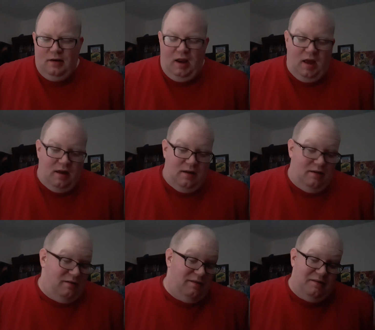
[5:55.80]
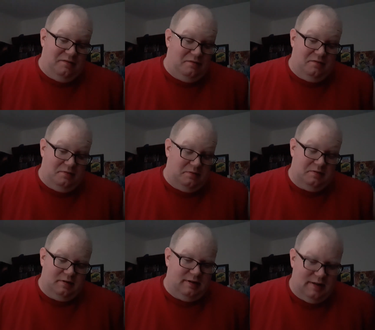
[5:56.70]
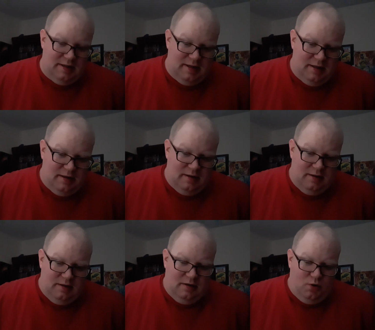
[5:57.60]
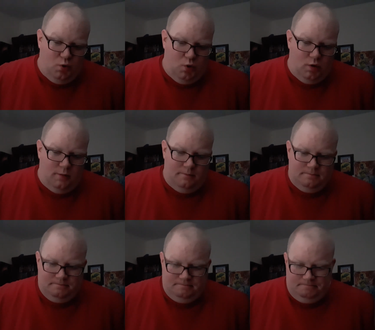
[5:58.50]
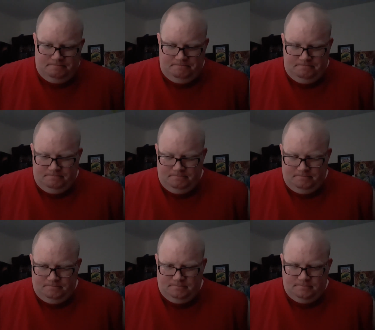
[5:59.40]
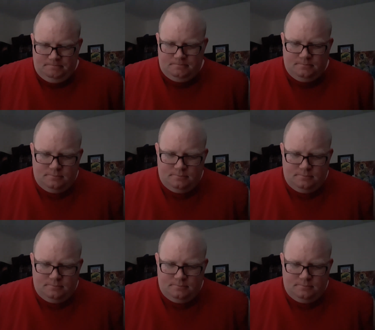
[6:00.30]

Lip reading: (no one is talking)